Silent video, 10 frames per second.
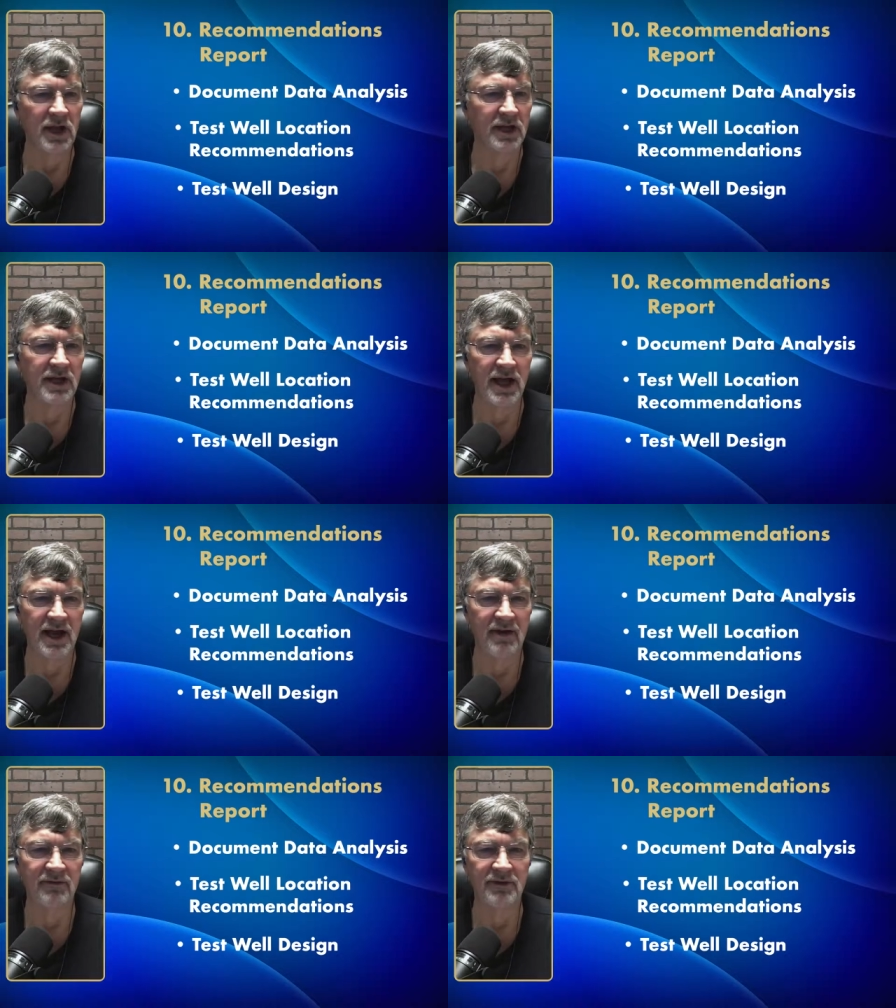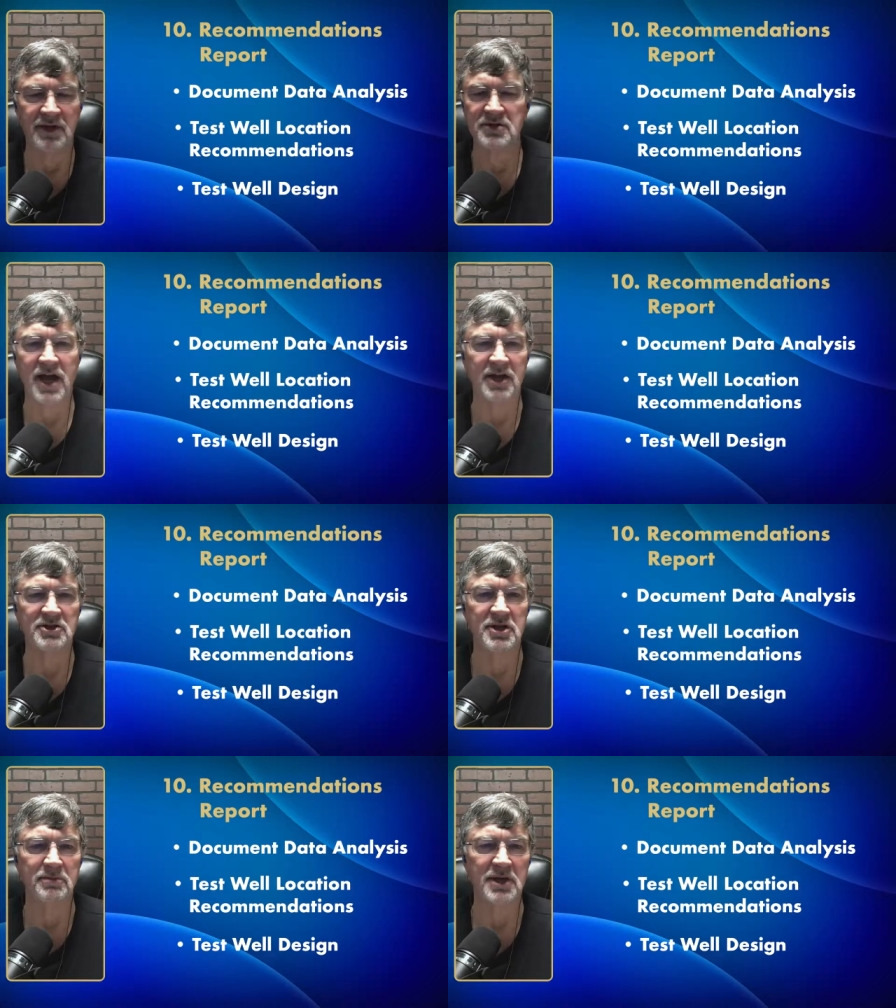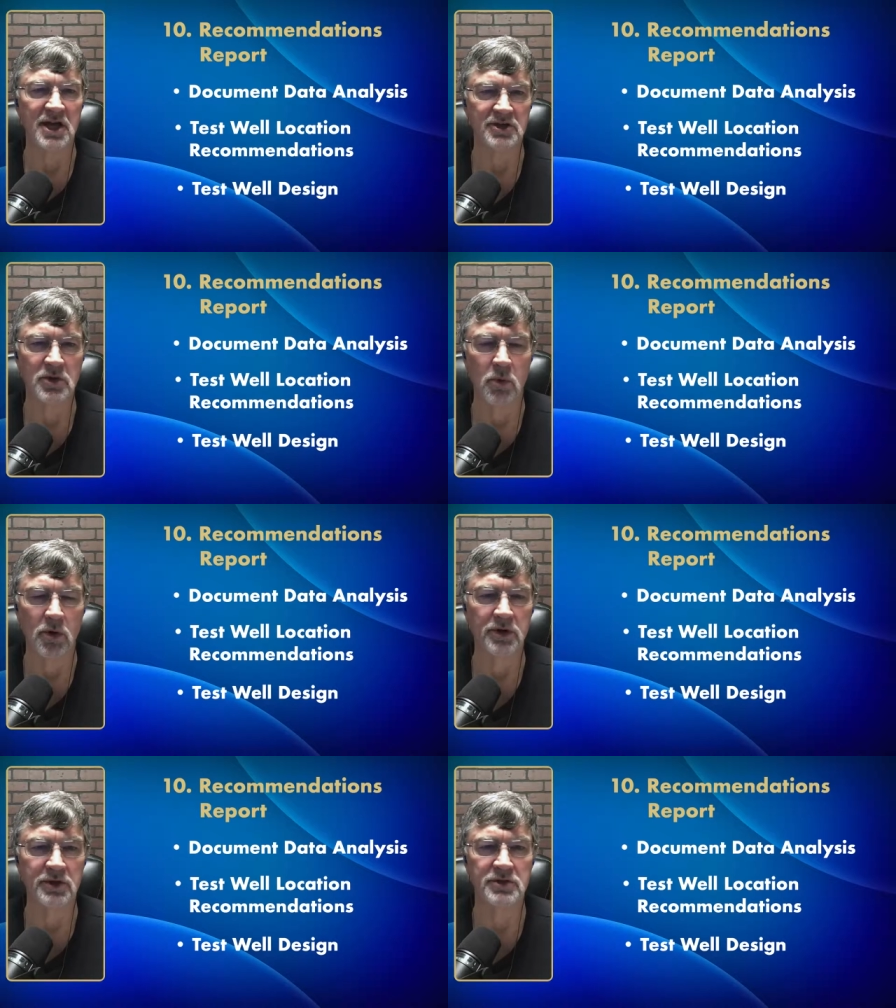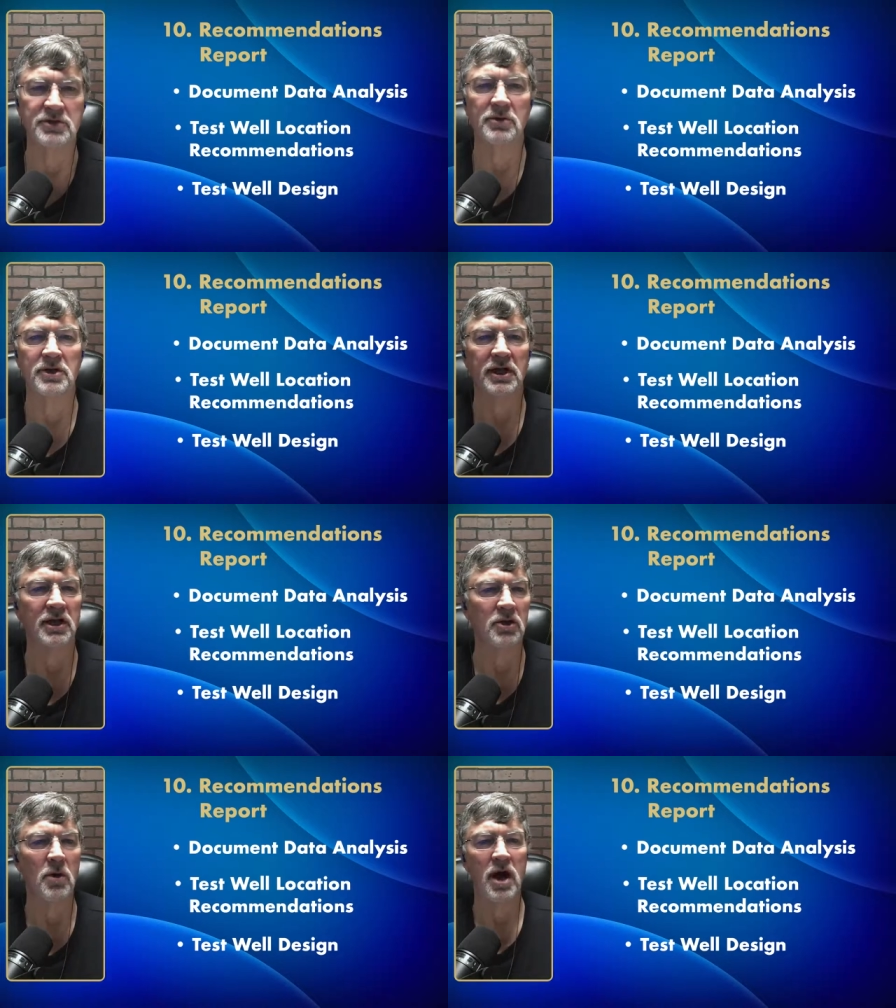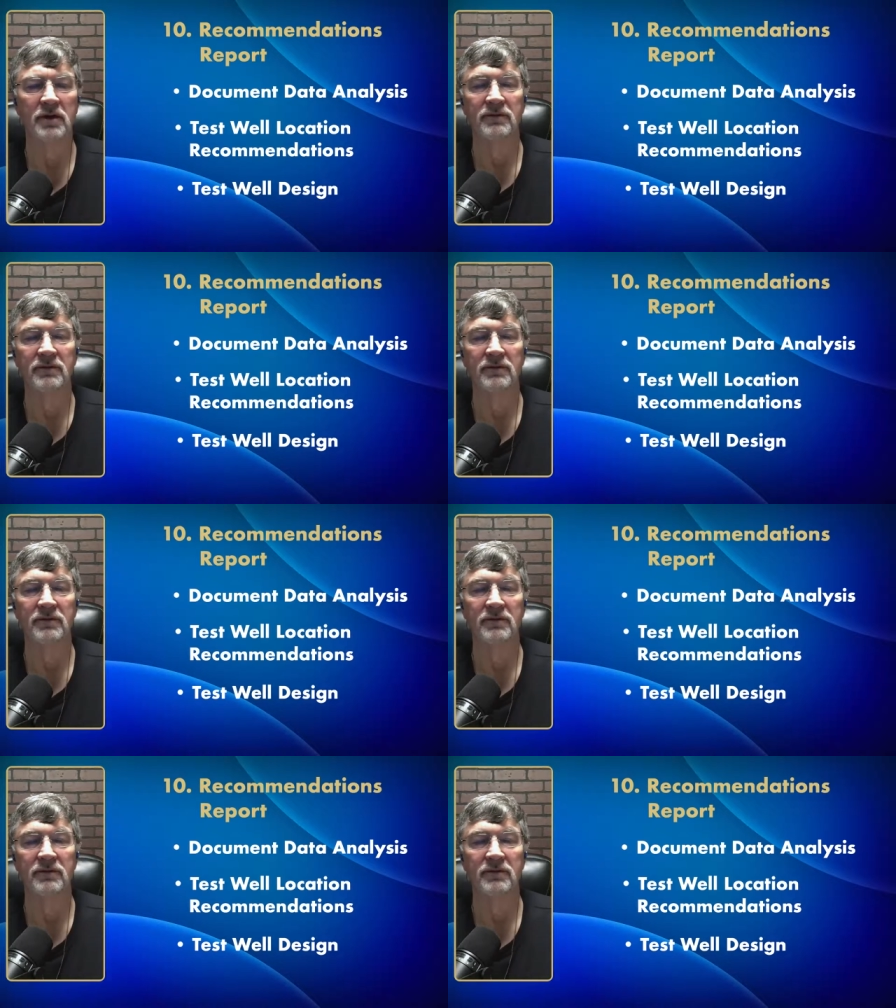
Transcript: we like to have exact GPS coordinates so you can